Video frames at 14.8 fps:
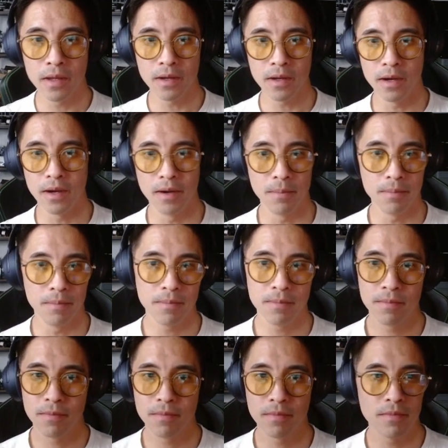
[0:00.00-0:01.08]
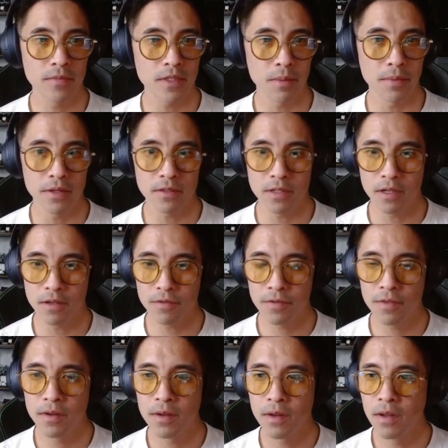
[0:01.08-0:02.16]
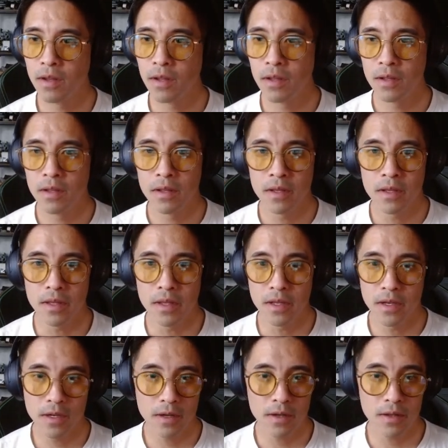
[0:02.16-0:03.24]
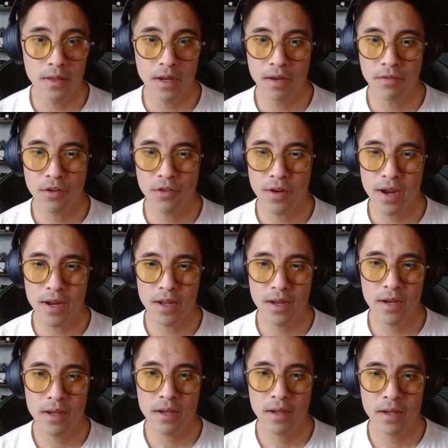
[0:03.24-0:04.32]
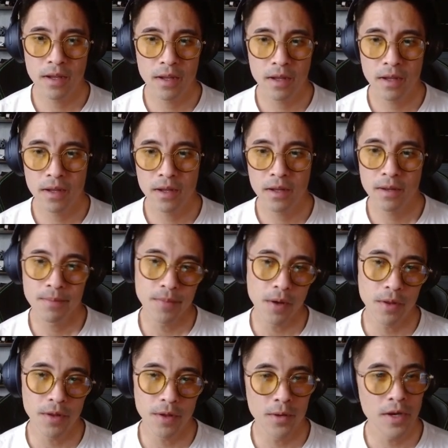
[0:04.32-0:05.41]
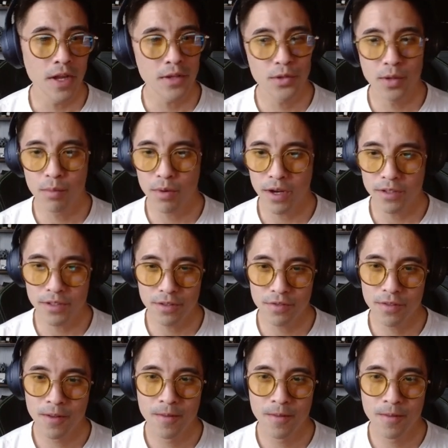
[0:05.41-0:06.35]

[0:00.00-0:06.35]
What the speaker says: some of the stuff in here that I've created, although not too impressive.